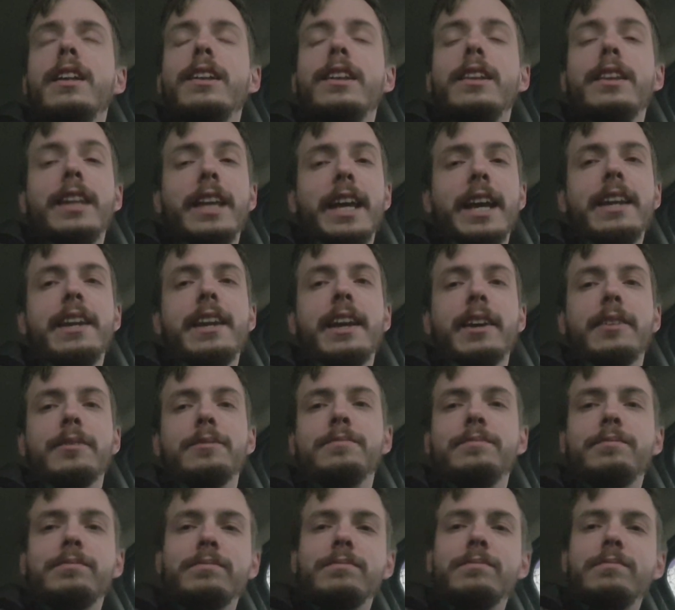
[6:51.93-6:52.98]
The ending.
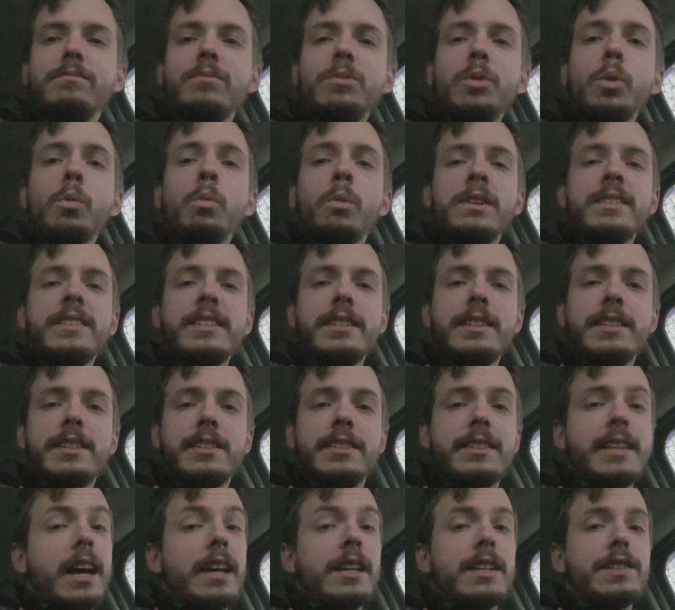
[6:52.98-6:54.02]
Was this a
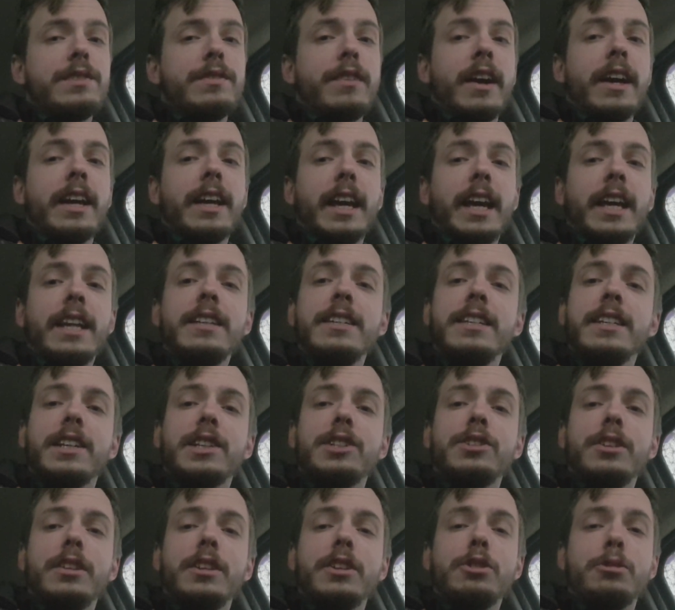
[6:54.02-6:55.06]
satisfying ending
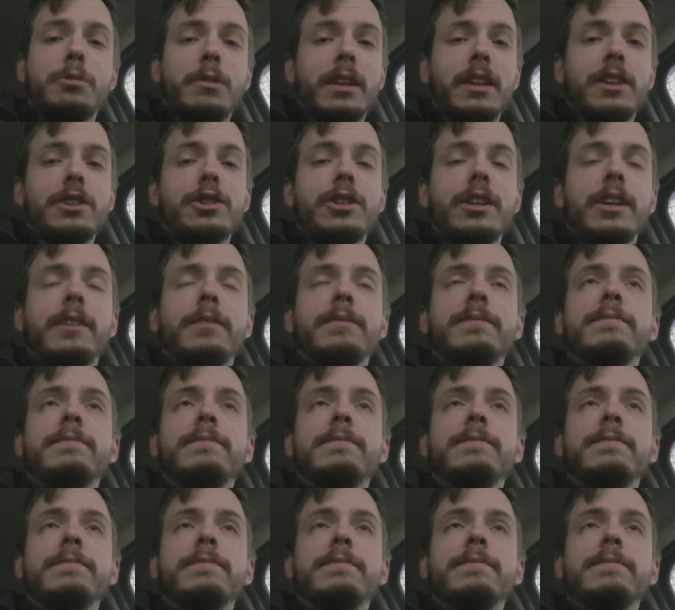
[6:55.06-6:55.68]
to the trilogy?